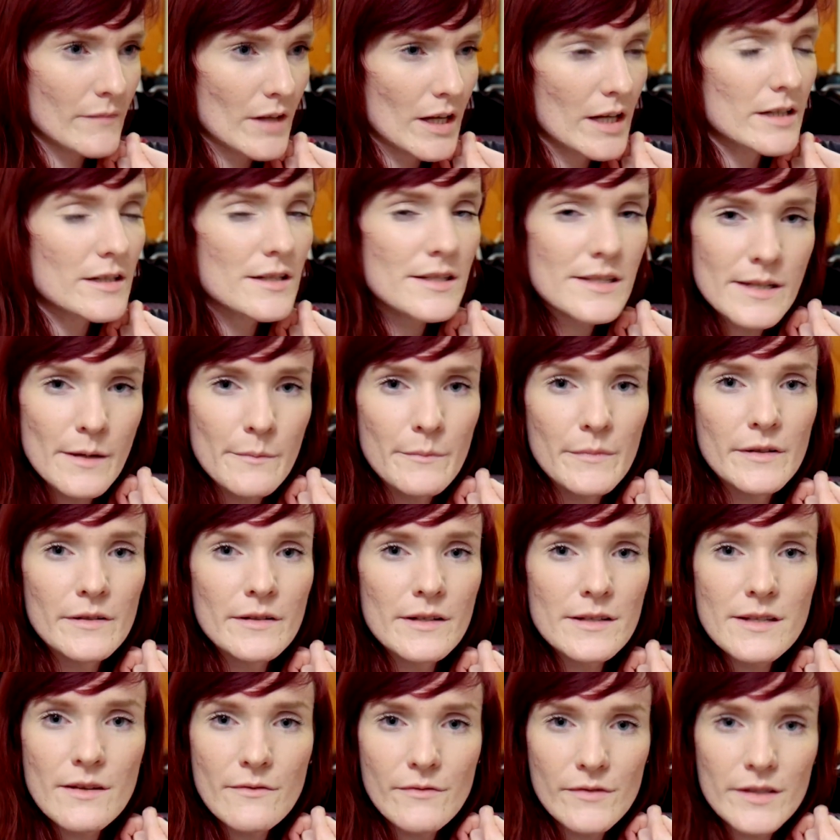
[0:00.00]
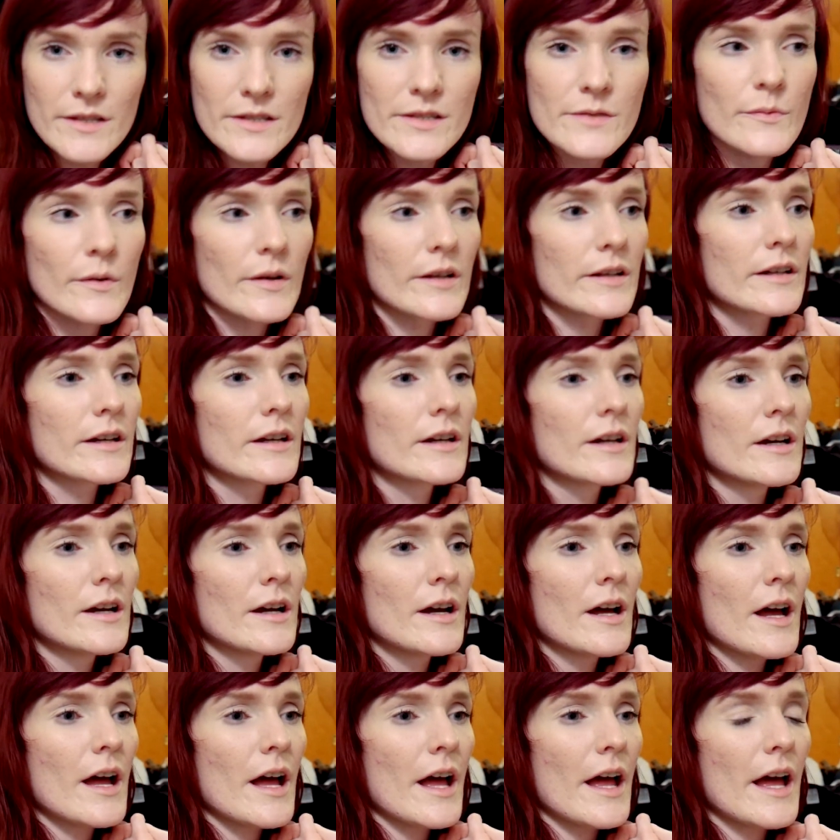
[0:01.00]
in December, except for this one.
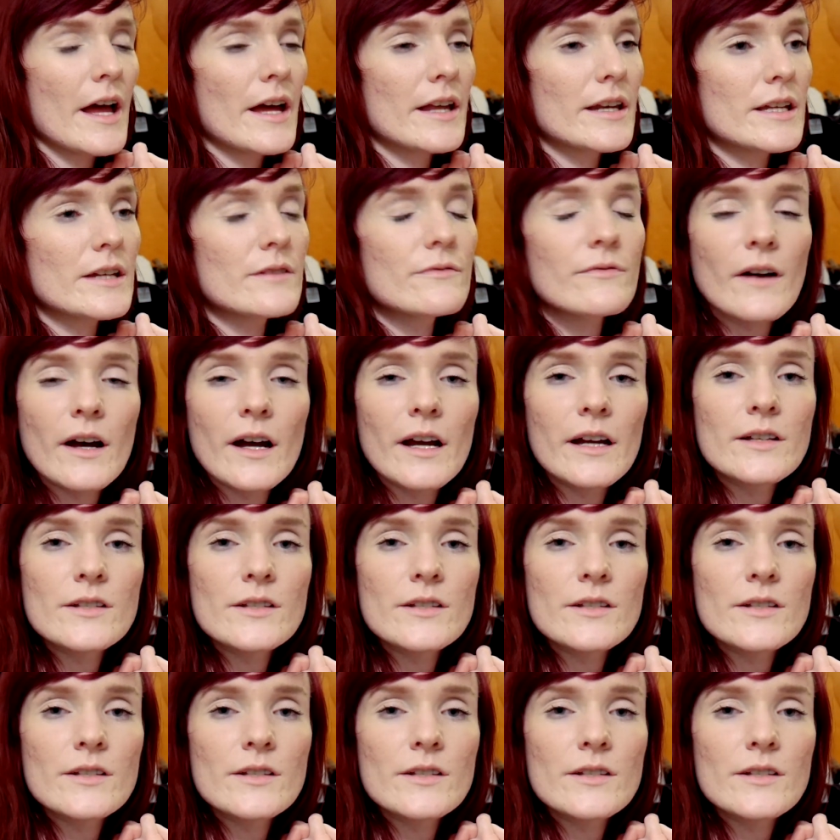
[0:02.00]
And if I